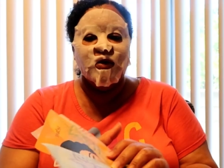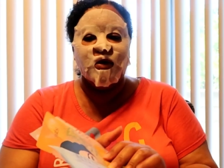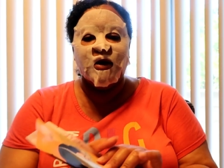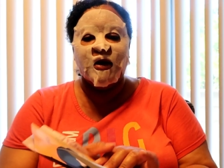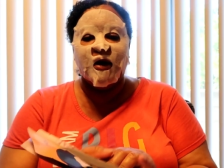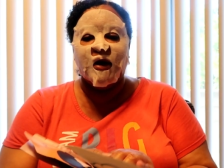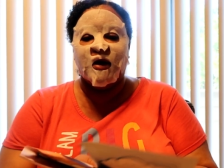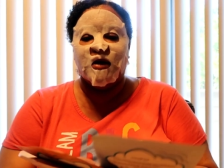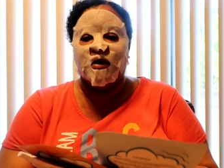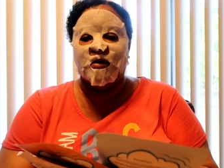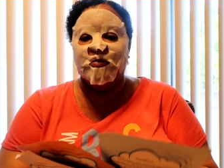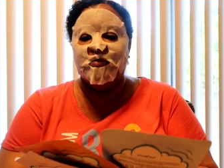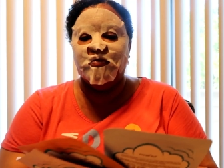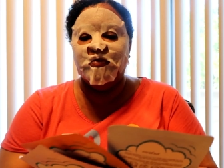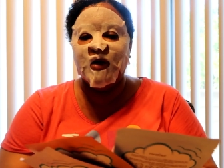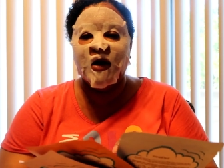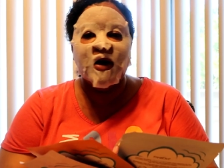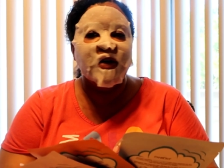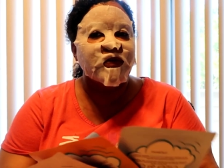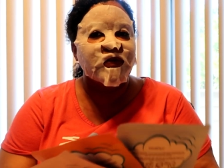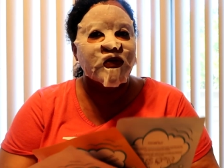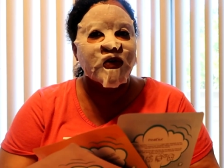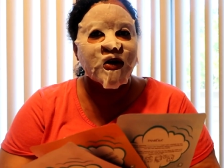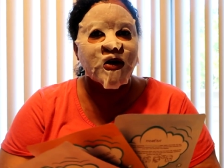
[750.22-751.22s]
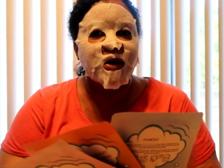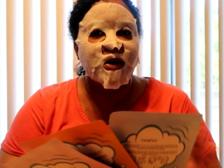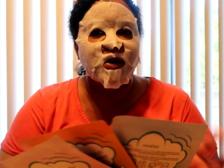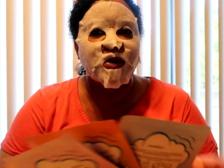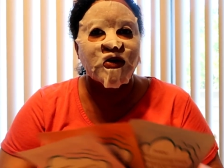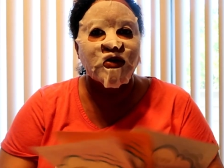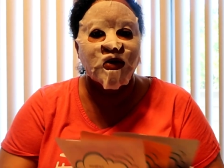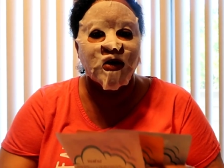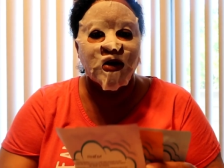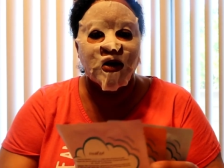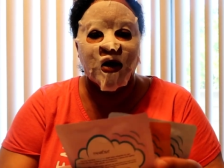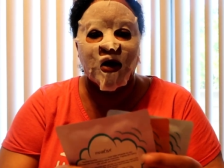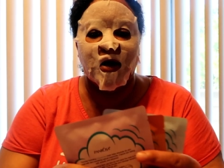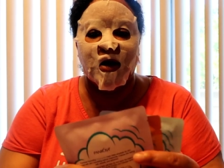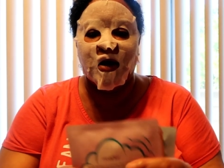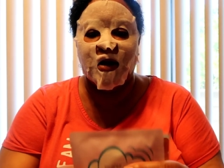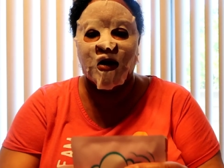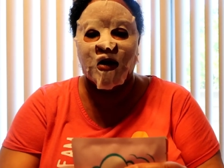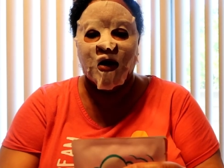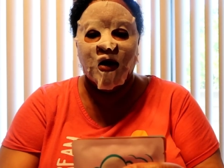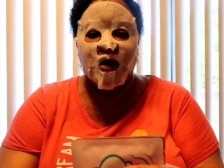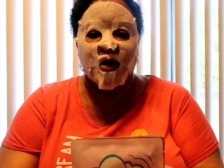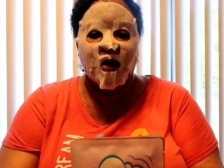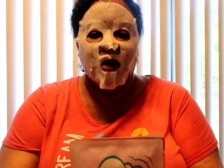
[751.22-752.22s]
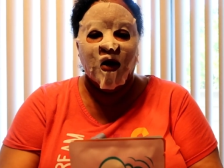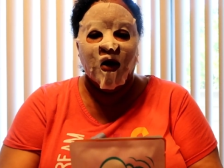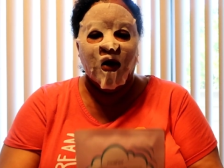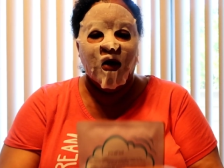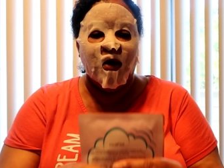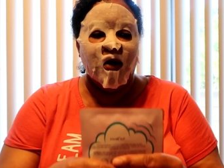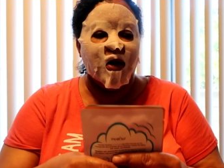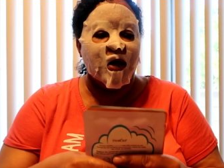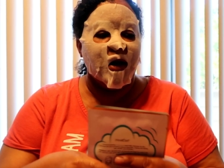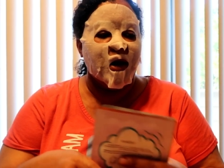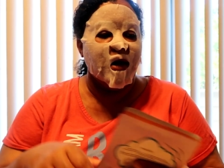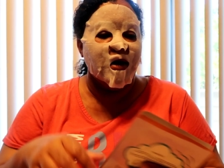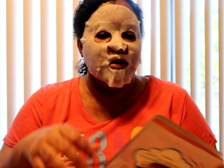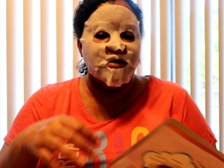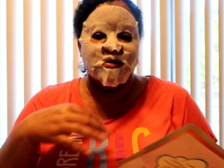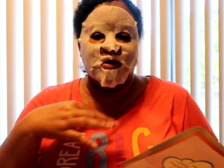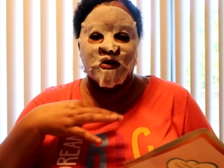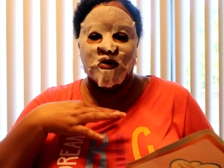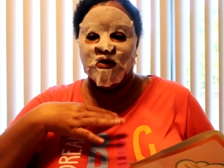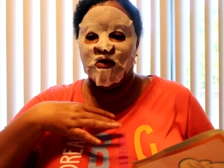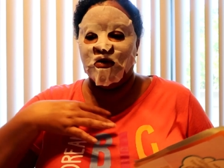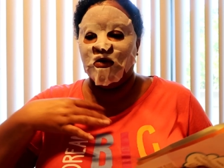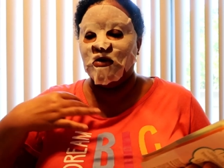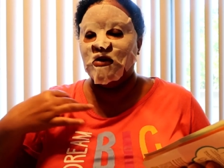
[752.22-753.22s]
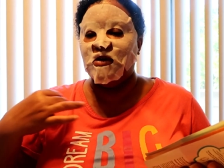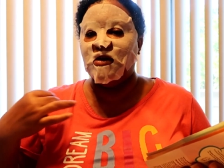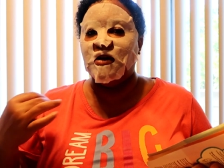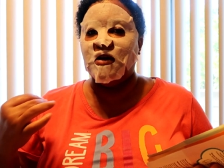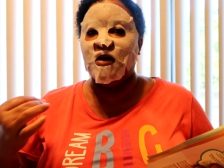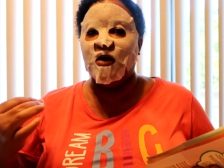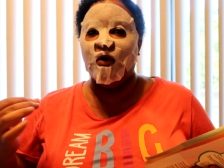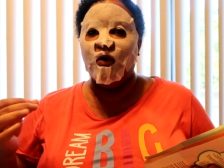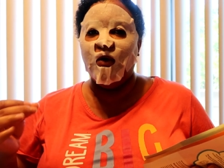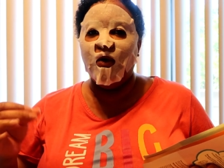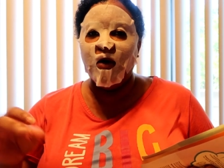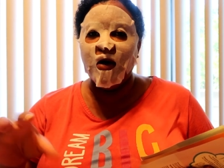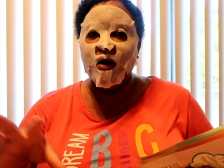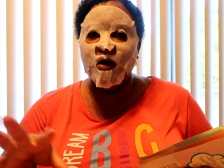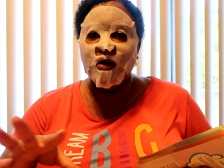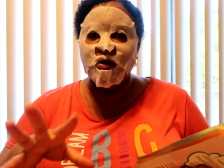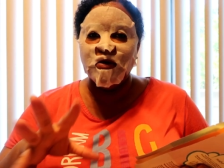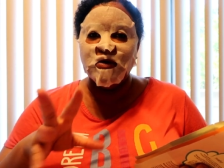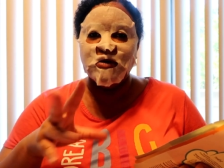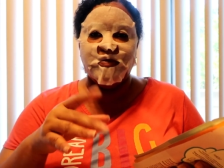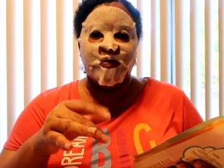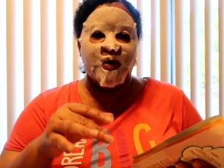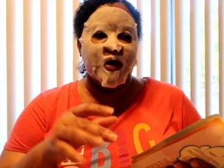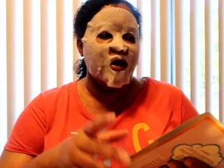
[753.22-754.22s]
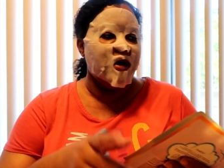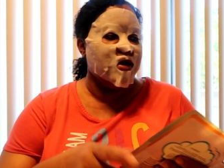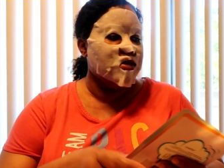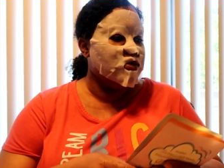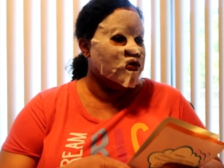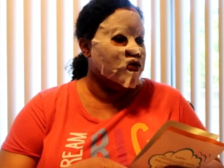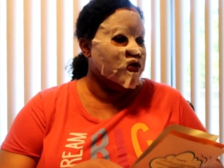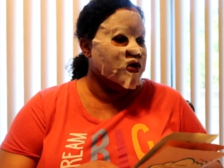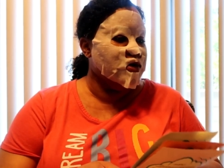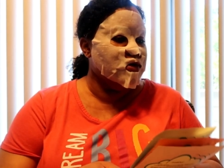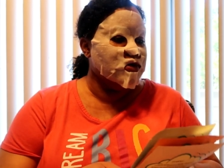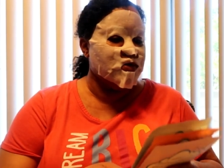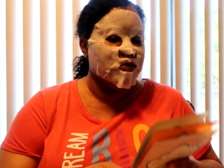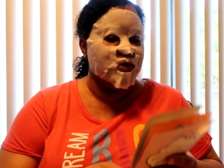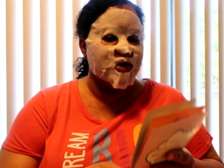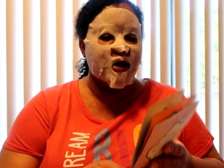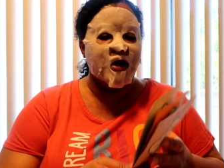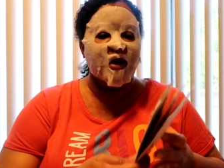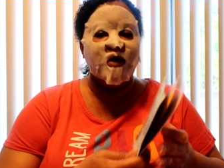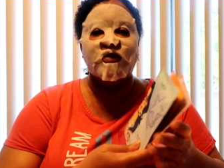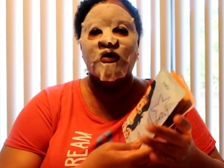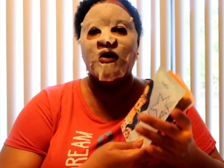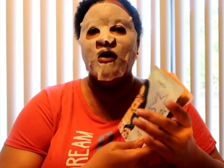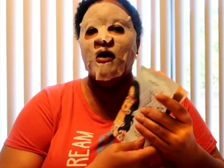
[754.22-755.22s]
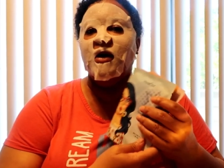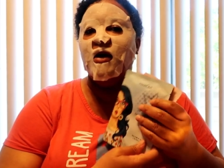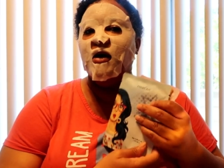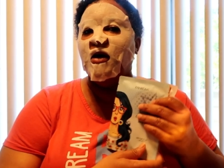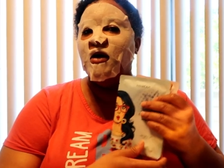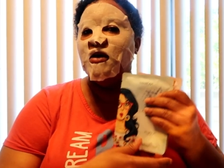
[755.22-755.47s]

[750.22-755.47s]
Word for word: You can add a buffer. You can add all kinds of little oils, bath oils, whatever,